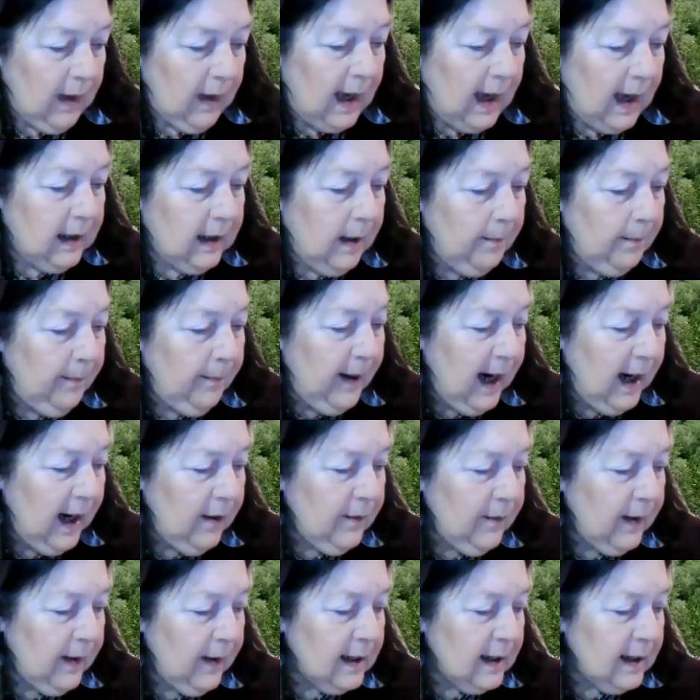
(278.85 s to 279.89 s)
and
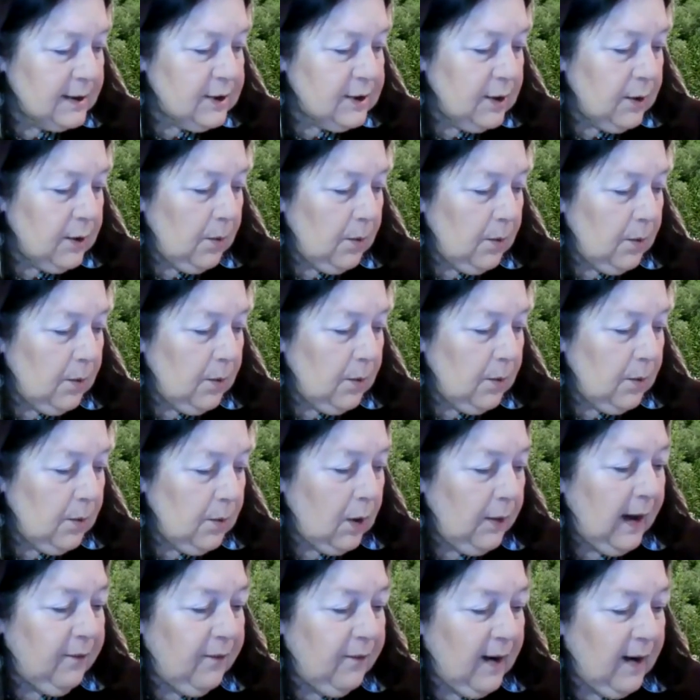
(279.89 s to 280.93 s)
comparing it to the world
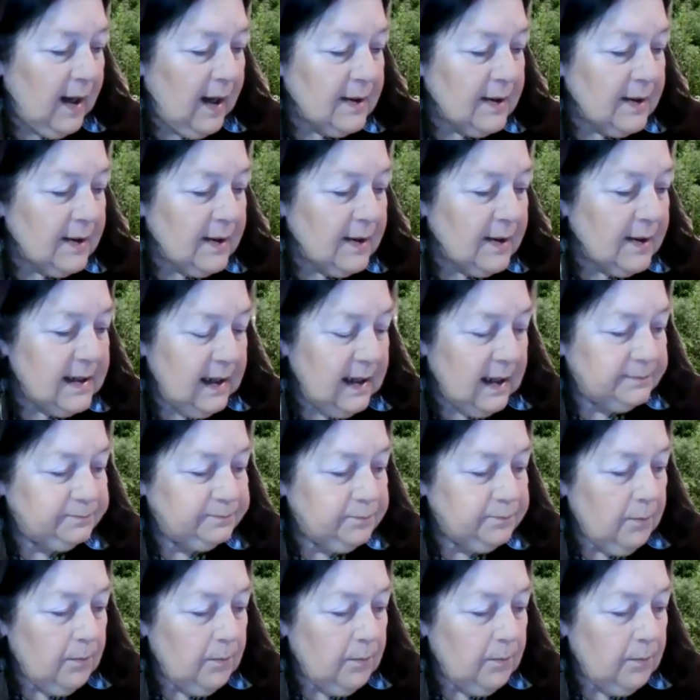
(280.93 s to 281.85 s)
they found here,